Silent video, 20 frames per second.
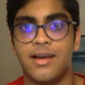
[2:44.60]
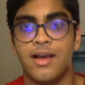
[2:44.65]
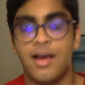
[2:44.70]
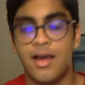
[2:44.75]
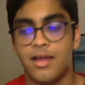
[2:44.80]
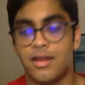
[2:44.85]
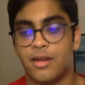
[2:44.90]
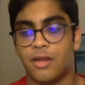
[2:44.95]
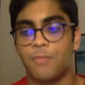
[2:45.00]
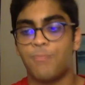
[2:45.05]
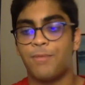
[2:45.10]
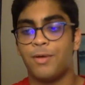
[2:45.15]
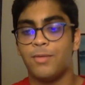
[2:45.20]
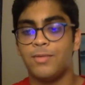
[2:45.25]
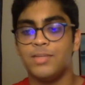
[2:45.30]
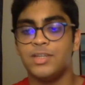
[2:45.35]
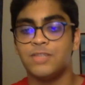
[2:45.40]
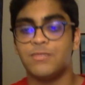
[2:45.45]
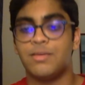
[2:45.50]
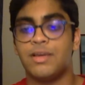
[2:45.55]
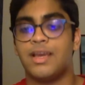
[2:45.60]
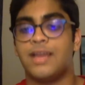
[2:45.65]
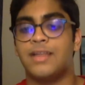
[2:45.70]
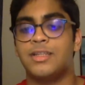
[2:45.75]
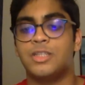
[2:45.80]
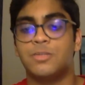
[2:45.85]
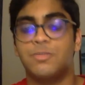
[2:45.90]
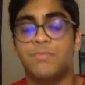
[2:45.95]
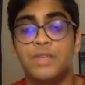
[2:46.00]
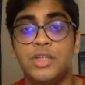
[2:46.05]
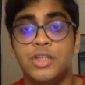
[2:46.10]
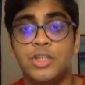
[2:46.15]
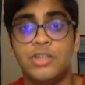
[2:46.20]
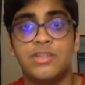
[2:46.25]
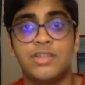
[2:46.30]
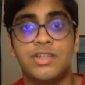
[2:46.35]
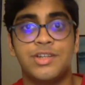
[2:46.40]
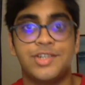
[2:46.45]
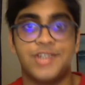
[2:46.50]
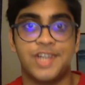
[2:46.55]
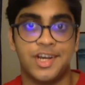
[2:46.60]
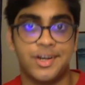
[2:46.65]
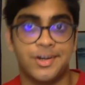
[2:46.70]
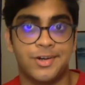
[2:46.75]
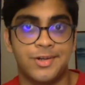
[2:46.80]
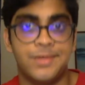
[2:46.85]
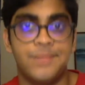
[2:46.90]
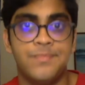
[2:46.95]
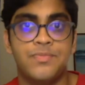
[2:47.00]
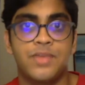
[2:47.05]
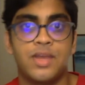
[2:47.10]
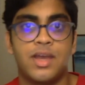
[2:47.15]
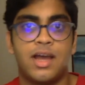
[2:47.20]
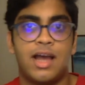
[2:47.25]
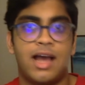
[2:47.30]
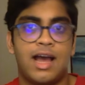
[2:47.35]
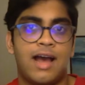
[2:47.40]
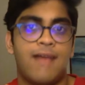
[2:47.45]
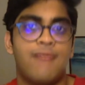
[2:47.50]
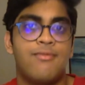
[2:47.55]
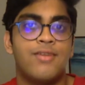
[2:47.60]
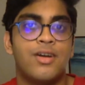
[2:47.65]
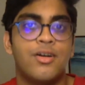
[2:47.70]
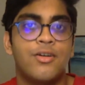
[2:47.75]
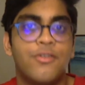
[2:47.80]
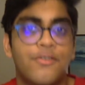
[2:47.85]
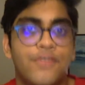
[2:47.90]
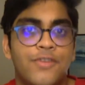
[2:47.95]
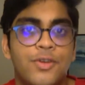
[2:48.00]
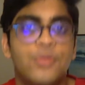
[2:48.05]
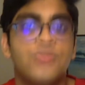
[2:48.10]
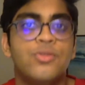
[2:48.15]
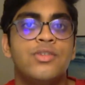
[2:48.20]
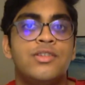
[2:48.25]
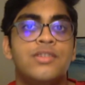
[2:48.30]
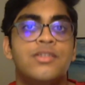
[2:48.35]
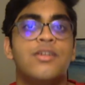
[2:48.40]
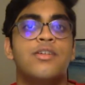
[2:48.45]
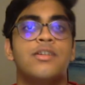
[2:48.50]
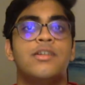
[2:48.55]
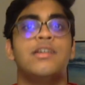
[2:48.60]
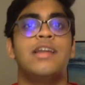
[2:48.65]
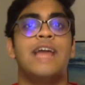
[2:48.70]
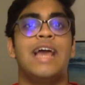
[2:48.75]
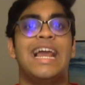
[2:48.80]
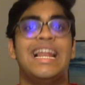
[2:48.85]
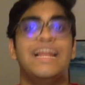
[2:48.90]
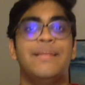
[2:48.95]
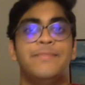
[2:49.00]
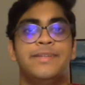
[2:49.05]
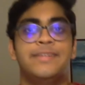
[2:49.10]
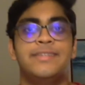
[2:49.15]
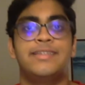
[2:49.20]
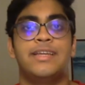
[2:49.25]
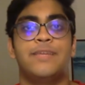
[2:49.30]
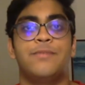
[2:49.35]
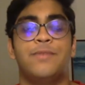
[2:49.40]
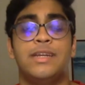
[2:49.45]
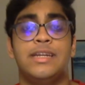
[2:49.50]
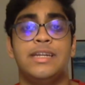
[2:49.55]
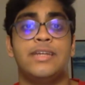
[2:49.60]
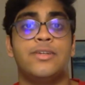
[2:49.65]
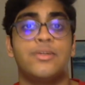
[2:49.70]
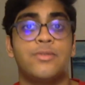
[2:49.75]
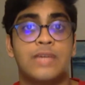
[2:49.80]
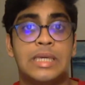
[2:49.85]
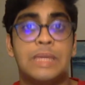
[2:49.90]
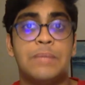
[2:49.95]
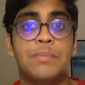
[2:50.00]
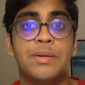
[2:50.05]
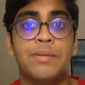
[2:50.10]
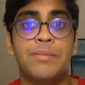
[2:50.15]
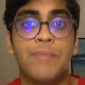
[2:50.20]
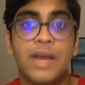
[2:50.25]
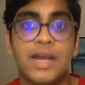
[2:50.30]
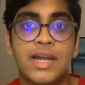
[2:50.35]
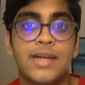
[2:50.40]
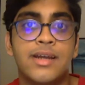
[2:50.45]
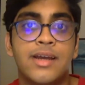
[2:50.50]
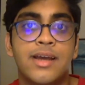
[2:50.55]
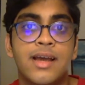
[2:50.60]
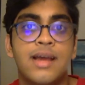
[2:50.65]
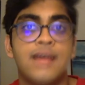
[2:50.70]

Now, public speaking and speeches in general have a few certain elements that we need to keep in mind.